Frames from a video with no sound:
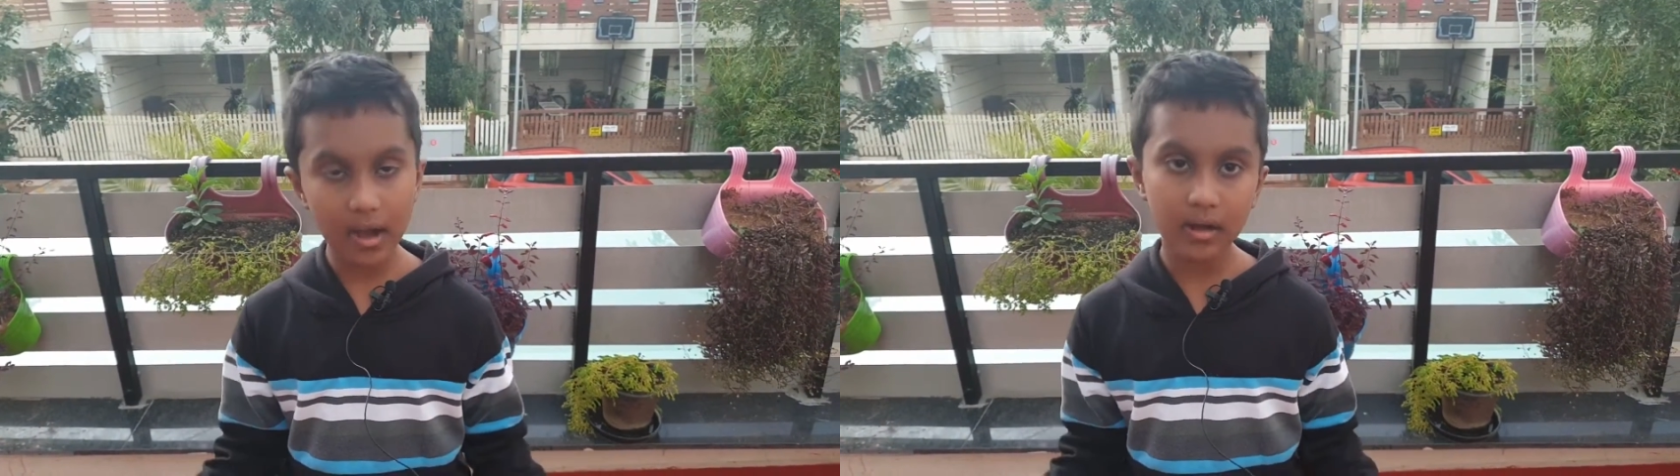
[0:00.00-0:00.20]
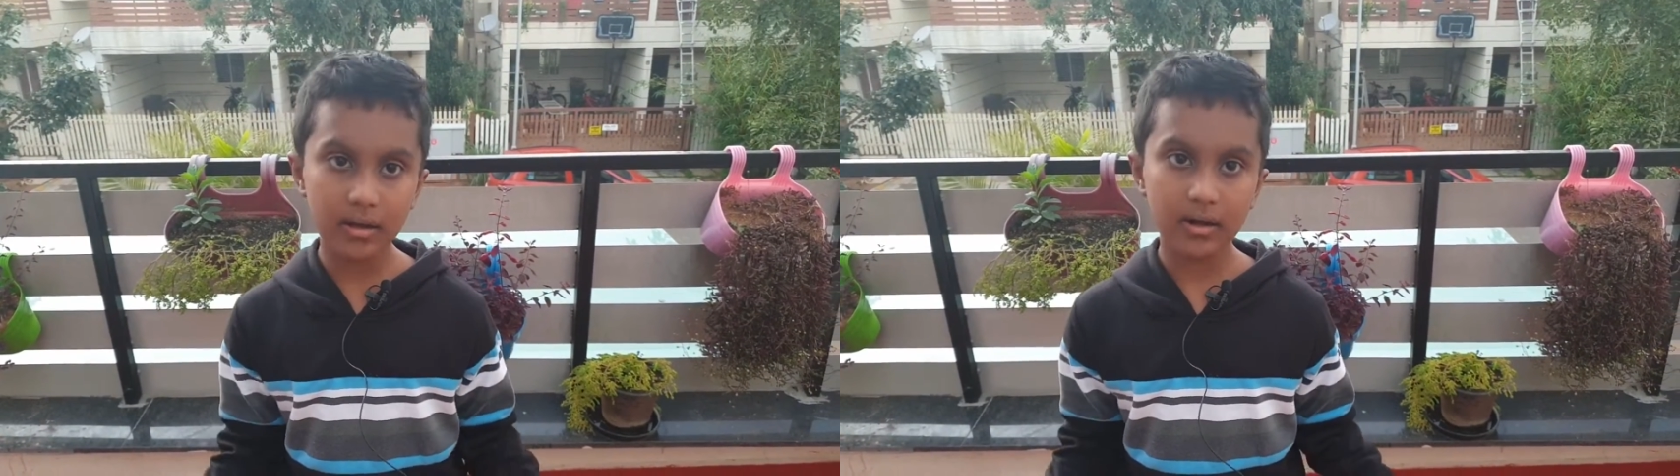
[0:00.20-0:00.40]

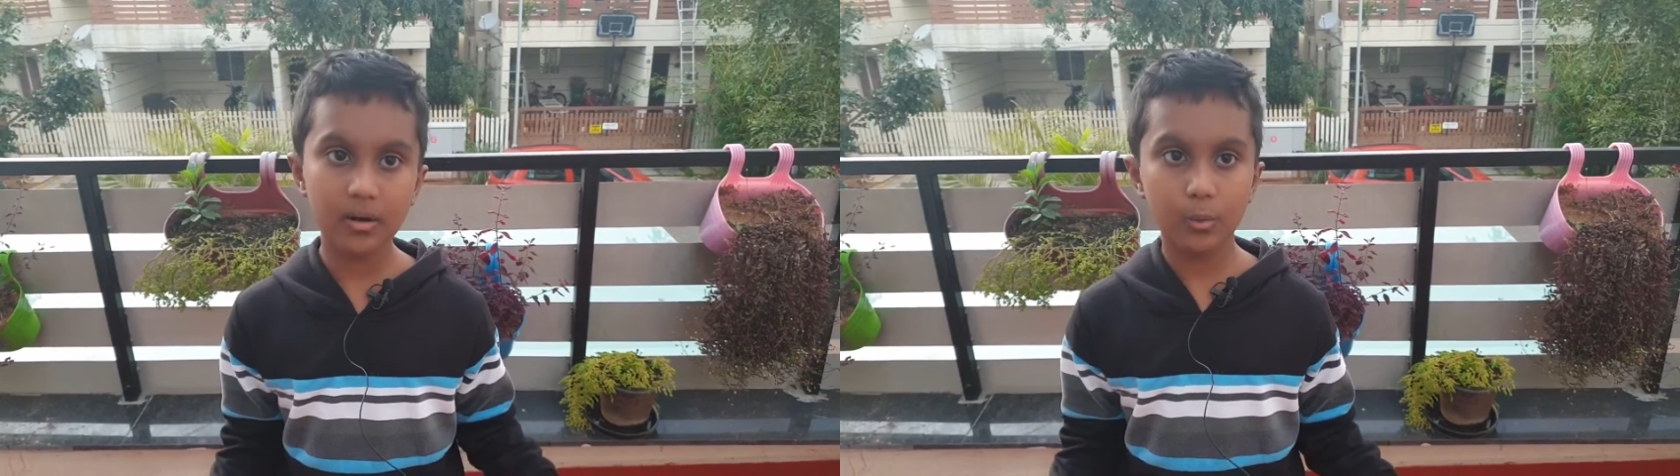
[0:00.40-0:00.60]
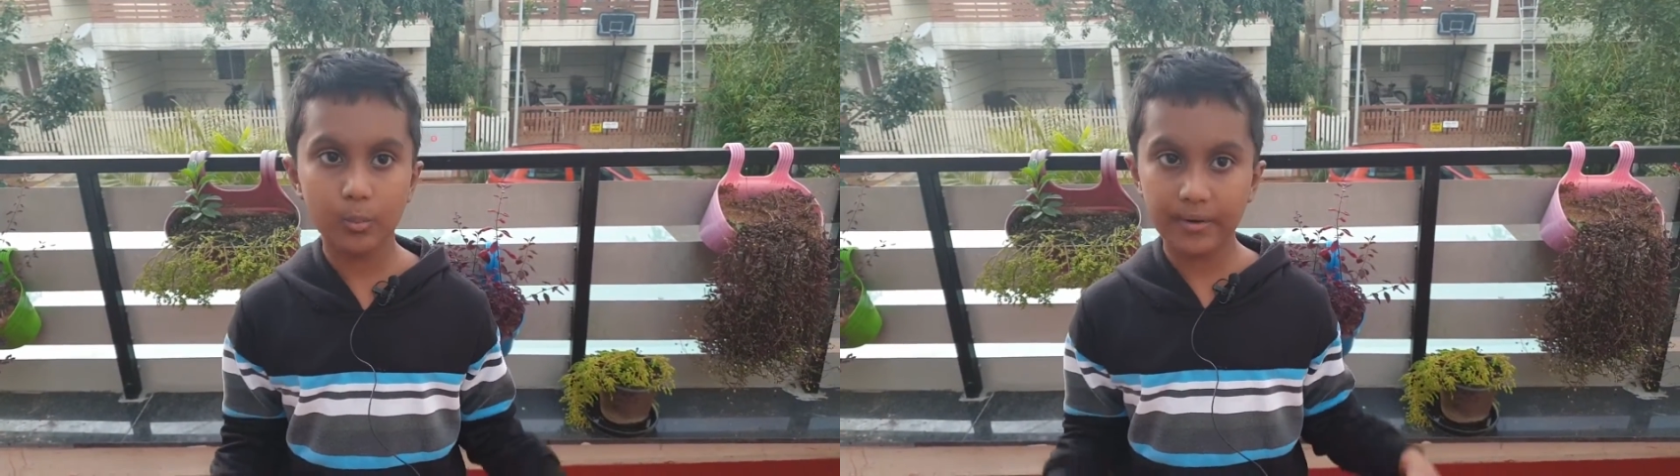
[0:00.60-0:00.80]

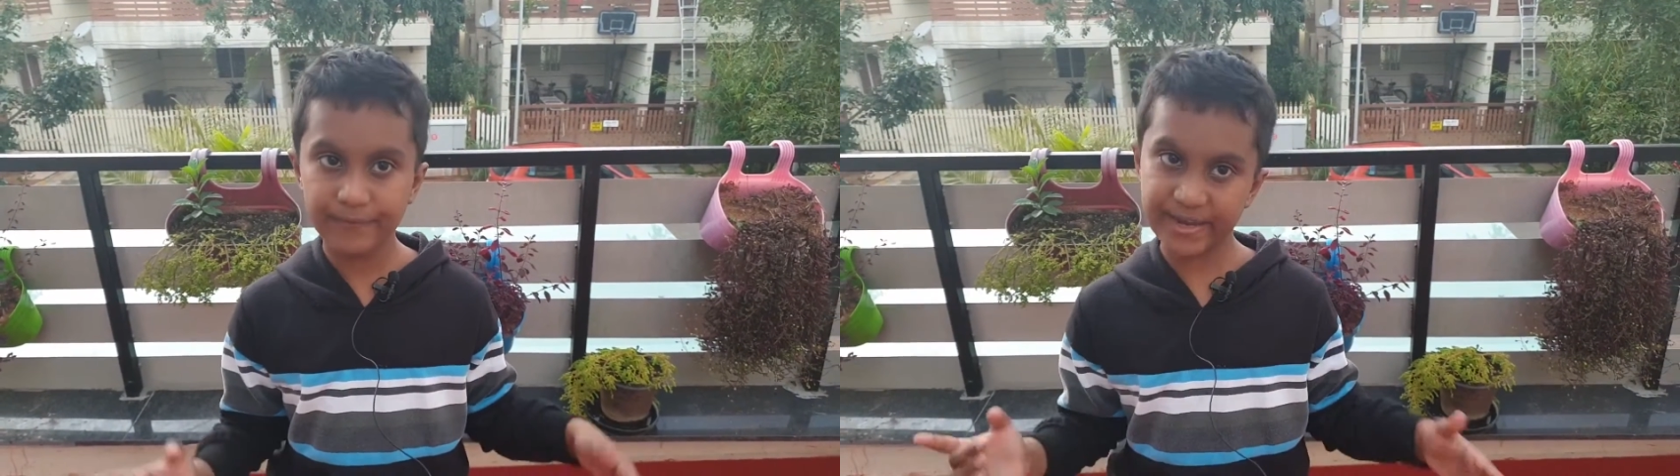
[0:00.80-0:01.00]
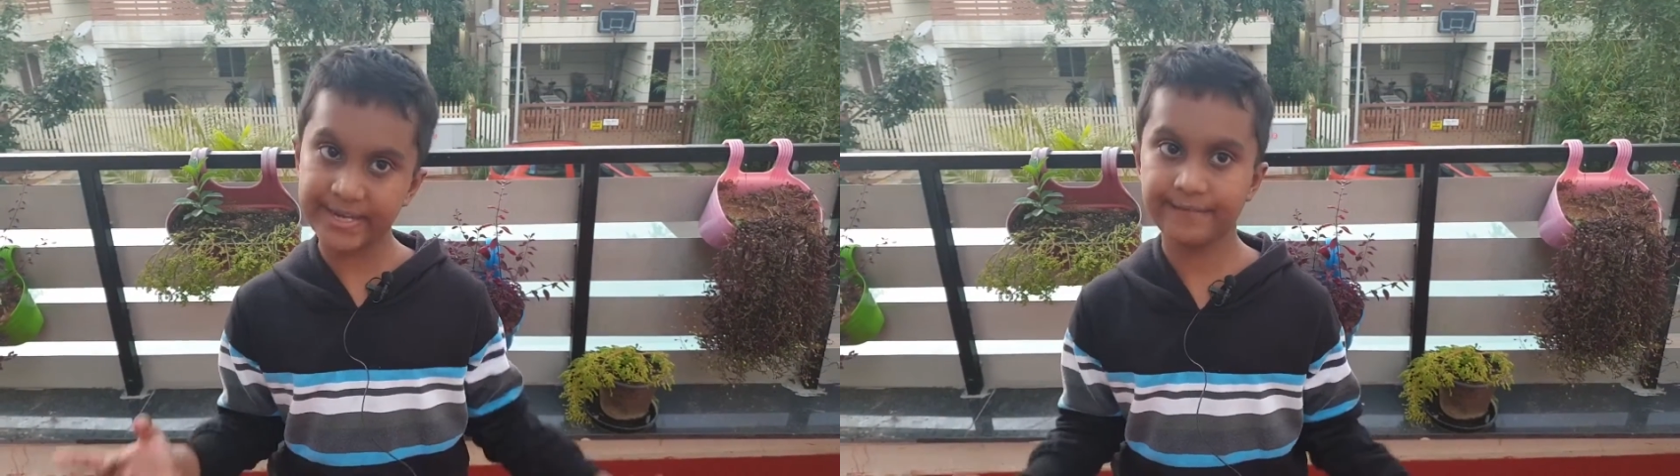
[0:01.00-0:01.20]
uncle were
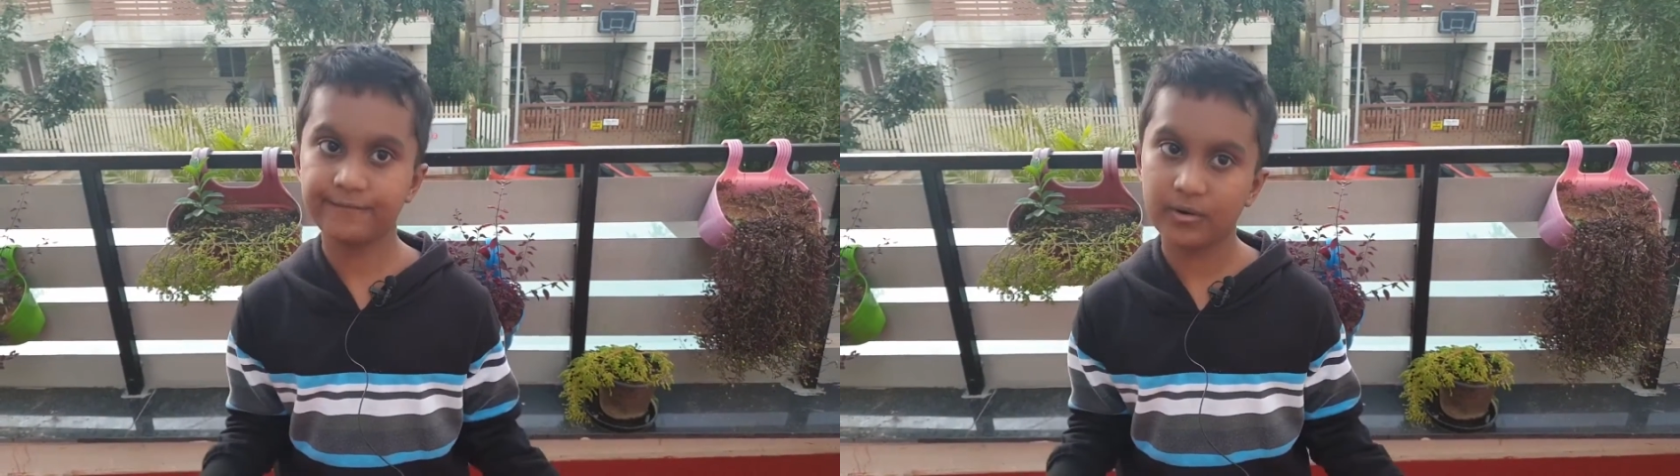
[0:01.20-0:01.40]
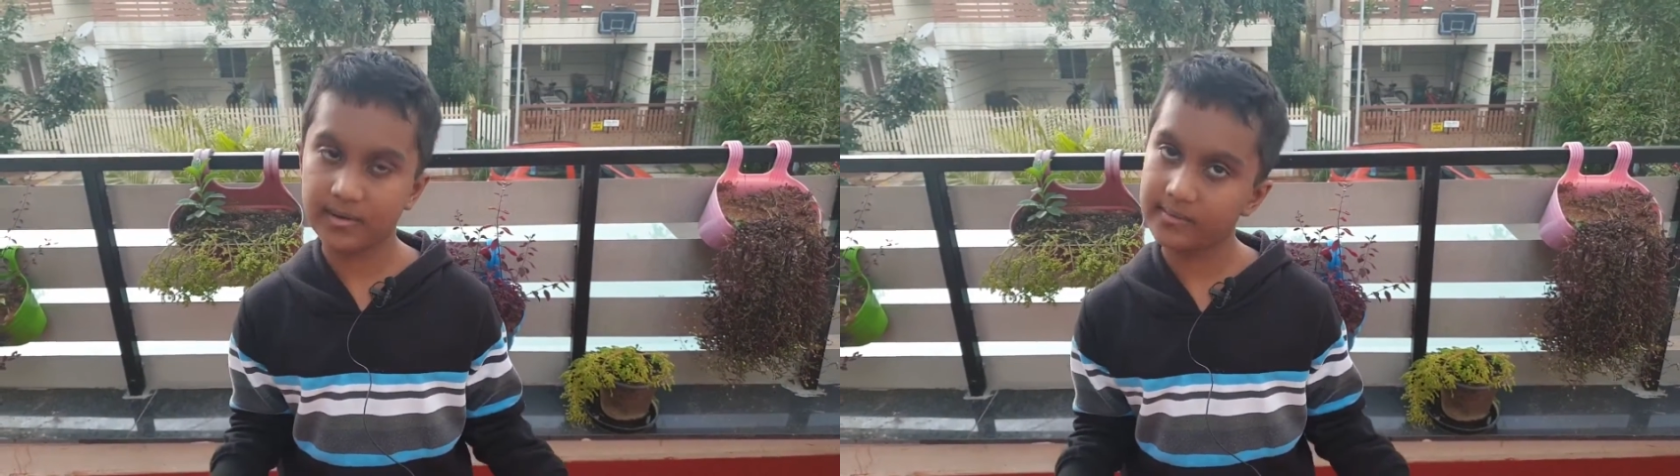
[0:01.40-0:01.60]
waiting
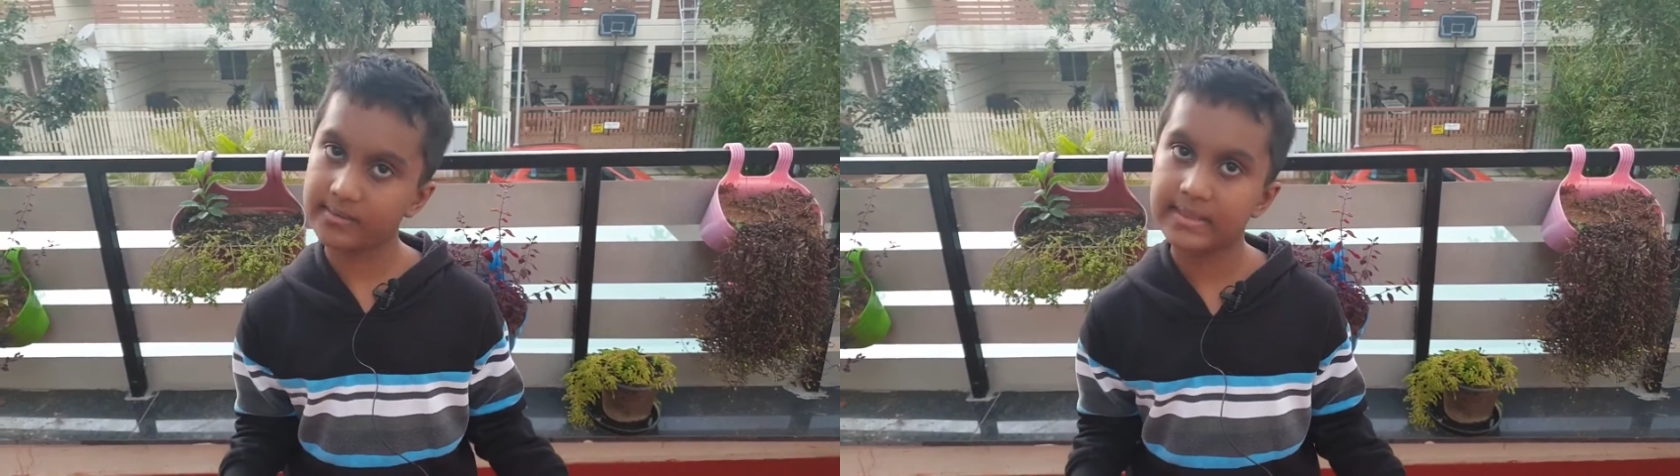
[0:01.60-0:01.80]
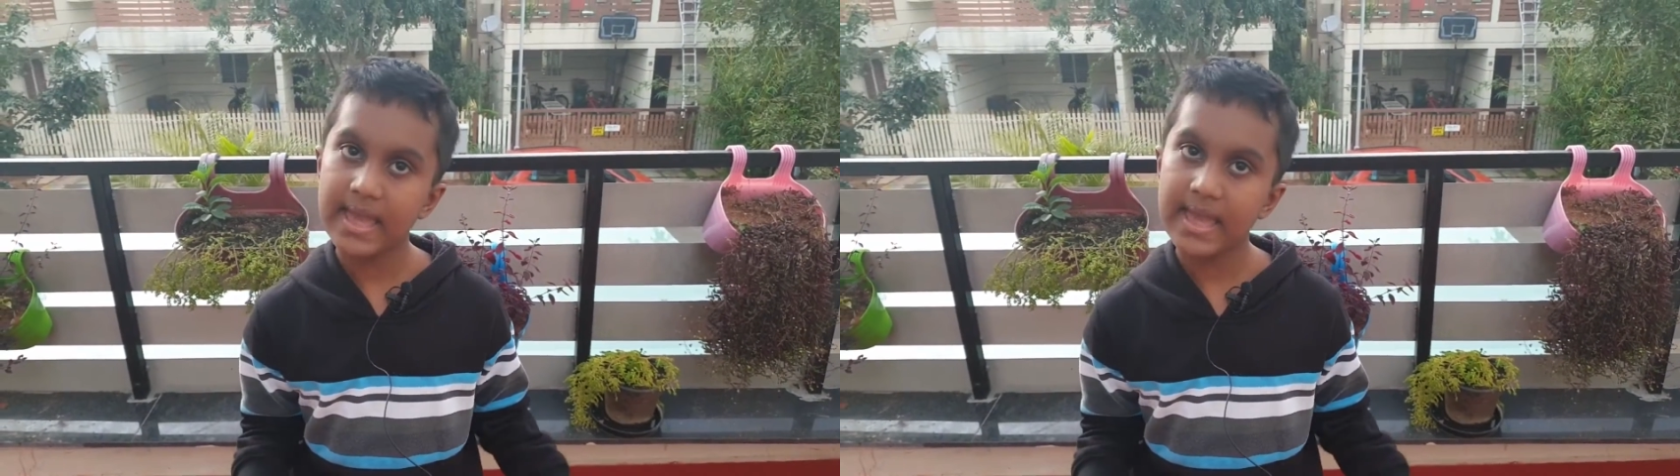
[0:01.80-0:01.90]
for us,